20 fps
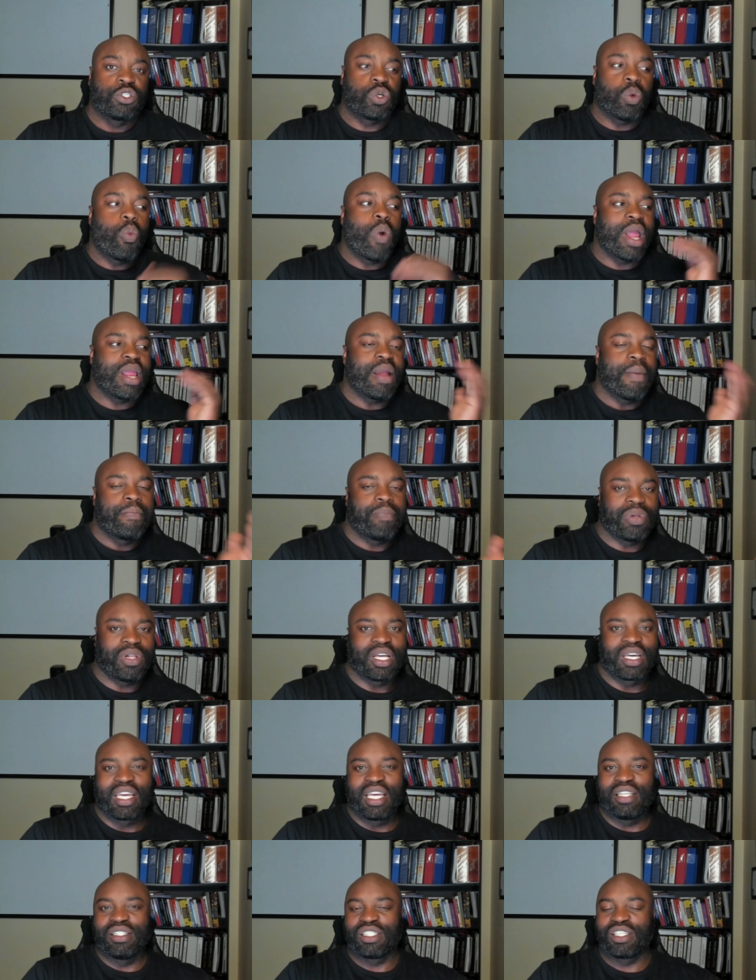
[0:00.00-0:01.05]
when
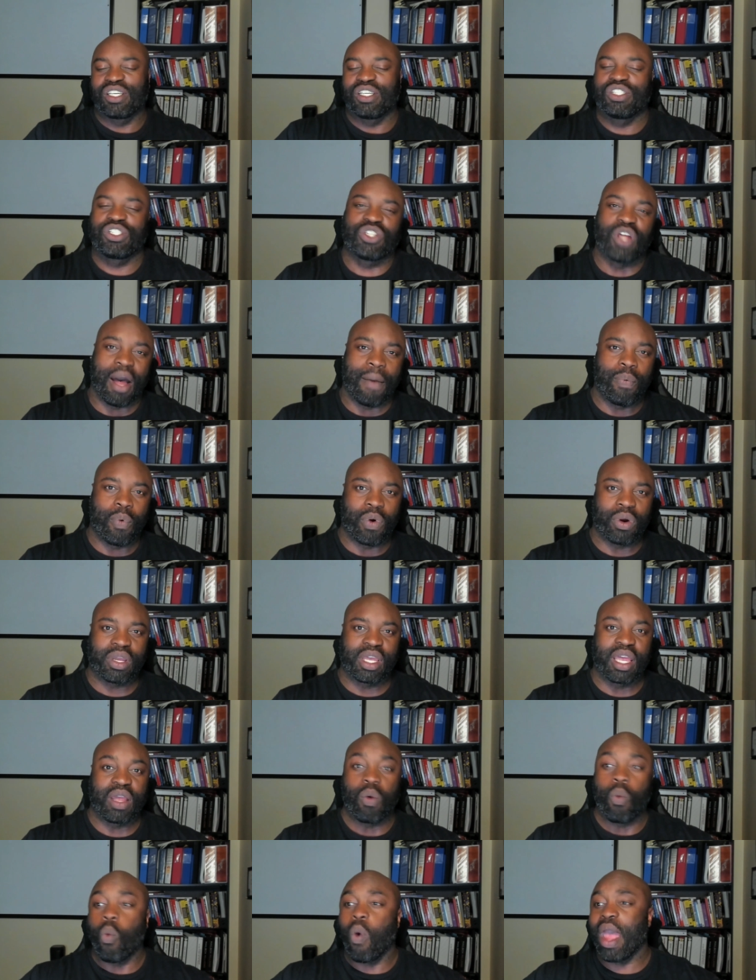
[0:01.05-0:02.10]
plugins stop working,
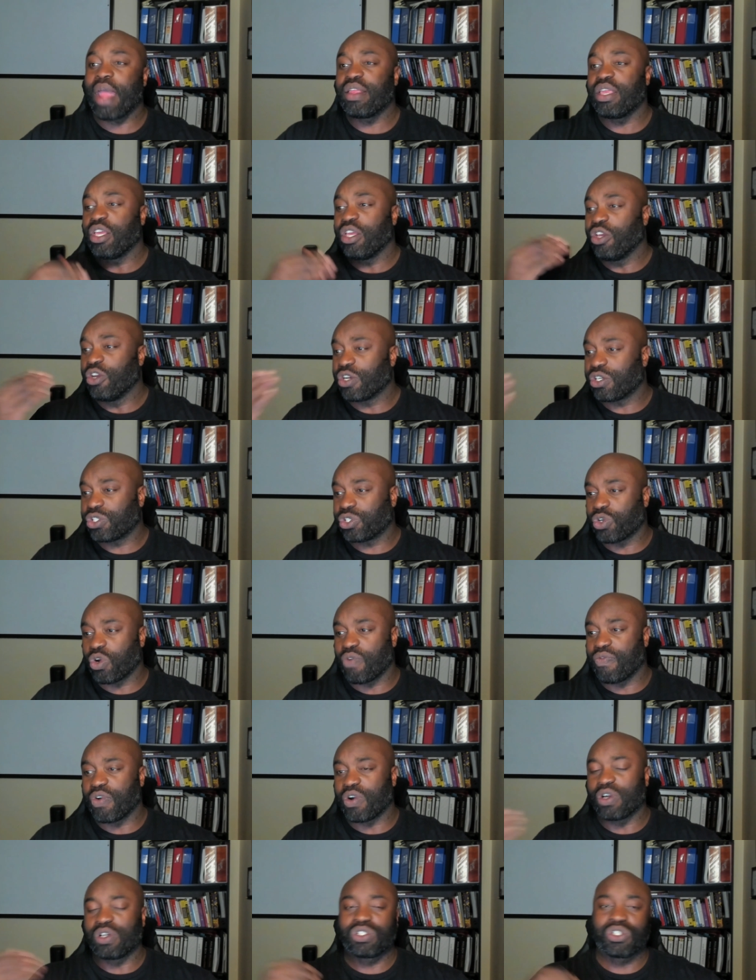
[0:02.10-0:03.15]
when your
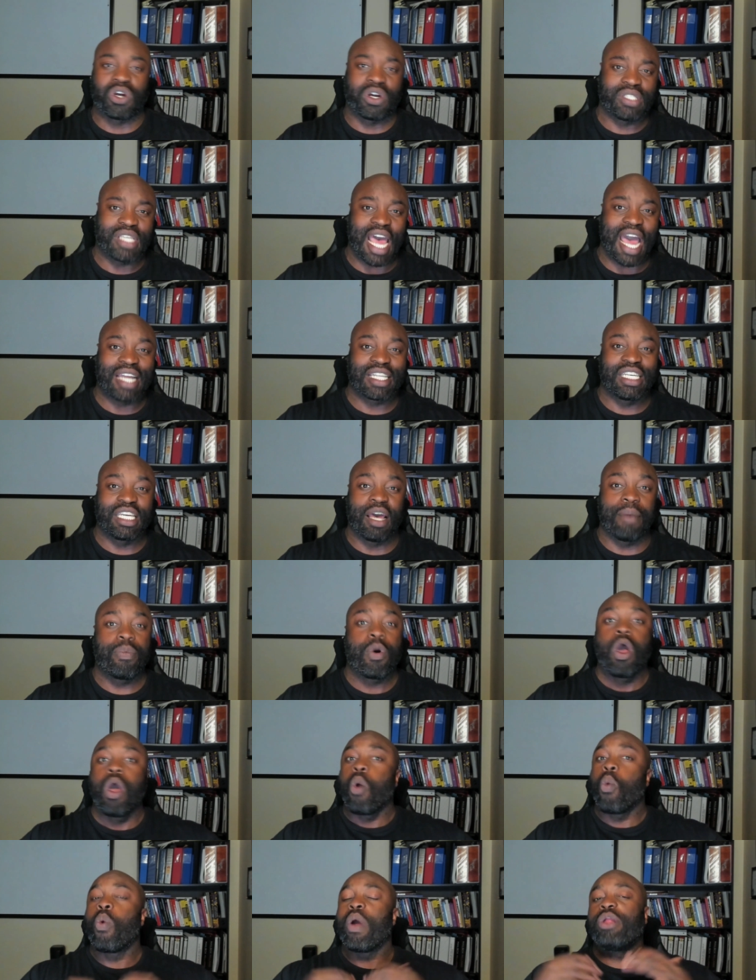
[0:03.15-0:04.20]
server starts acting up,
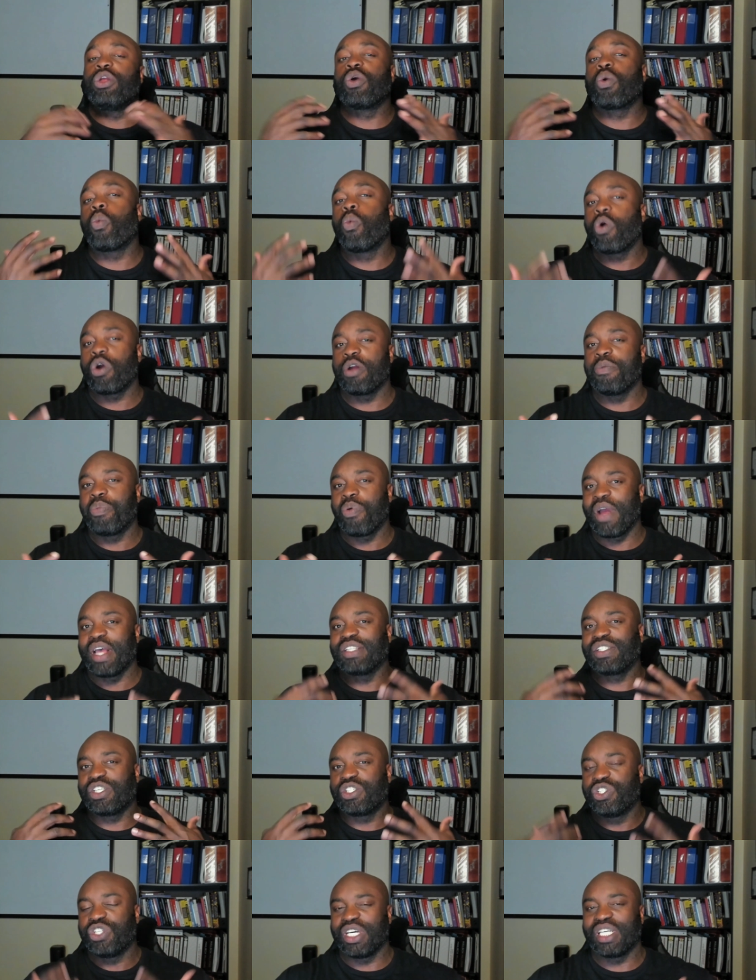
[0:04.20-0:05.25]
when your
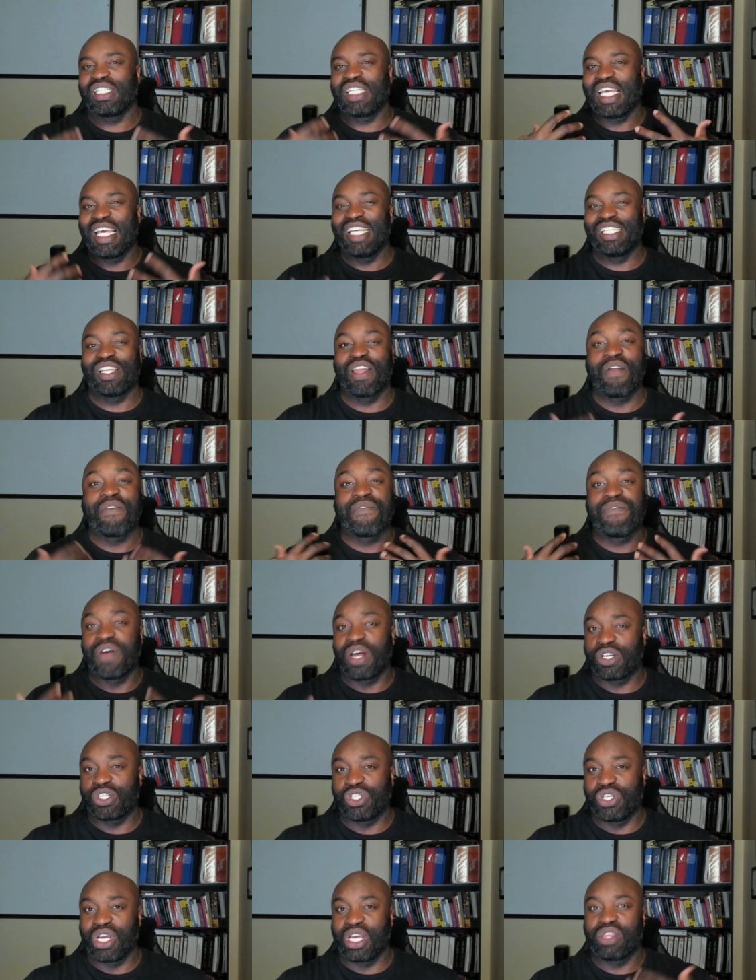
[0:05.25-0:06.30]
WordPress just isn't
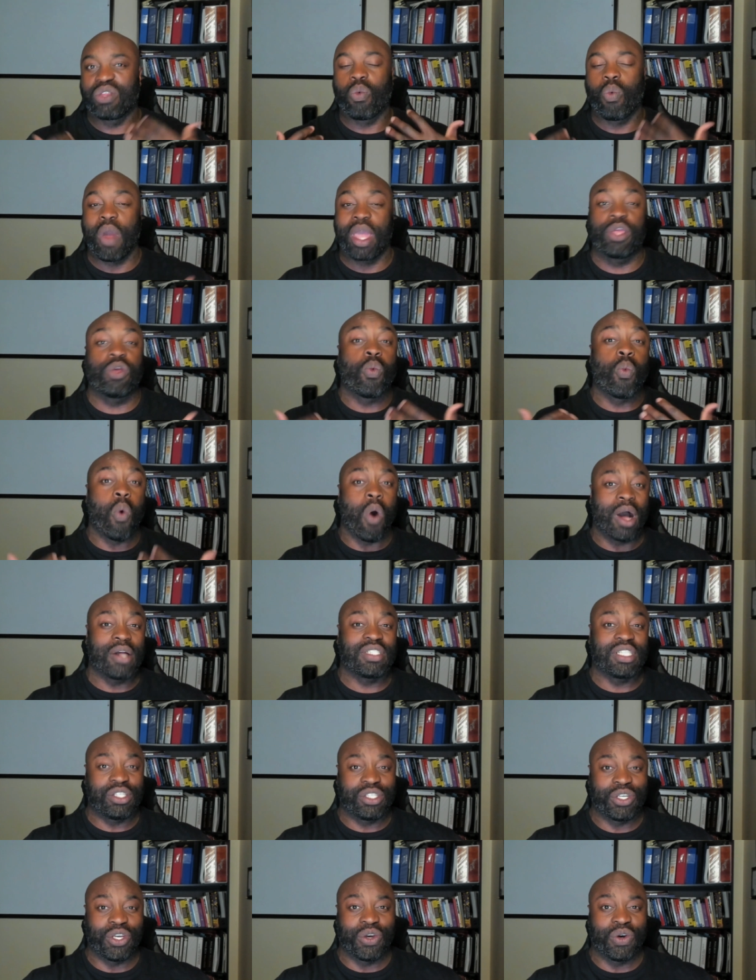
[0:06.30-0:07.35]
functioning the way you want
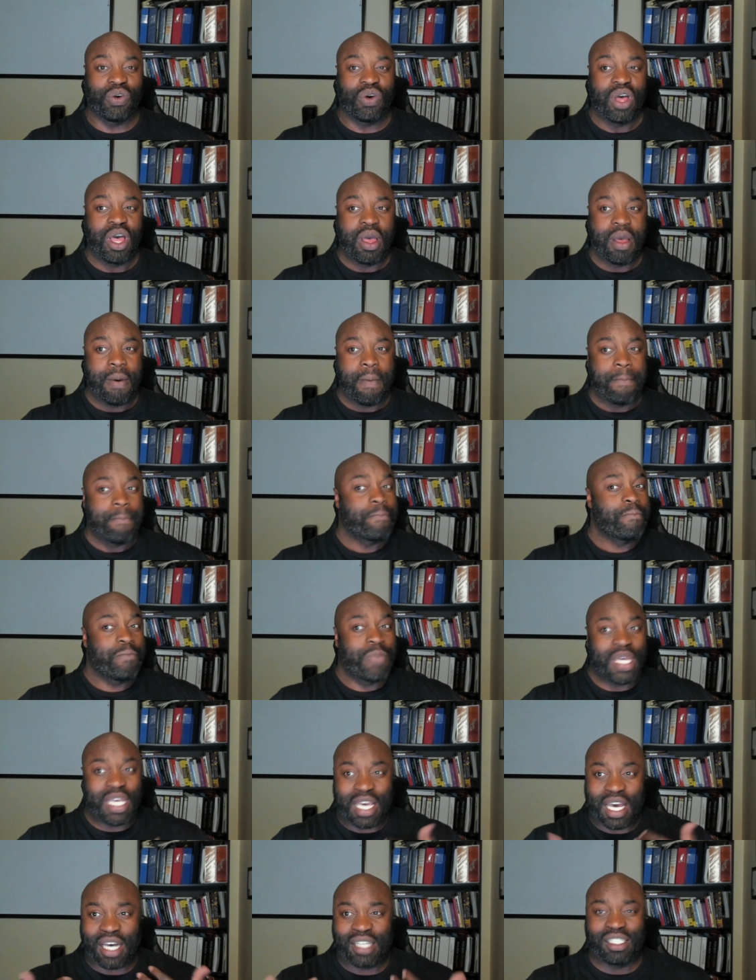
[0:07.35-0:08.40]
it to,
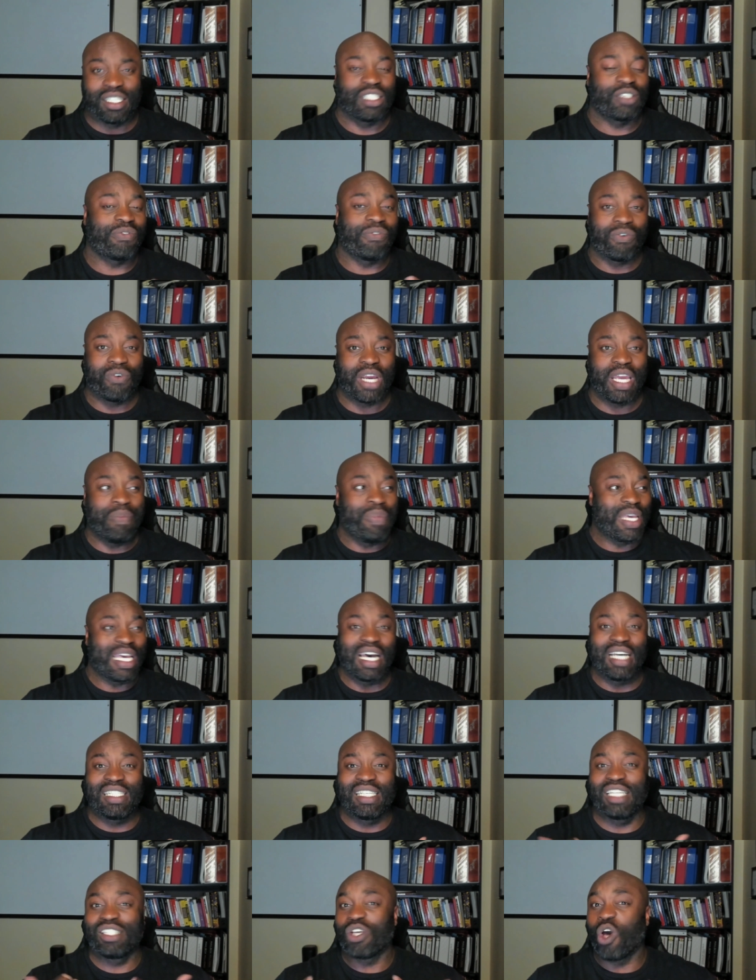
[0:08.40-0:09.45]
because it's free,
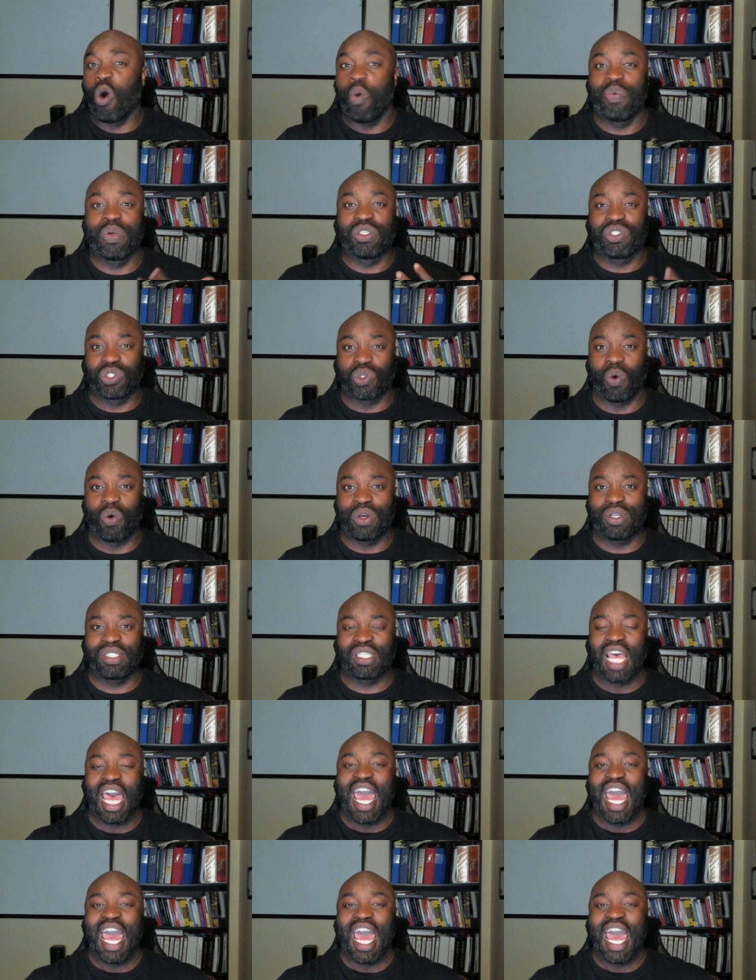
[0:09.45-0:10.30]
because it's open source,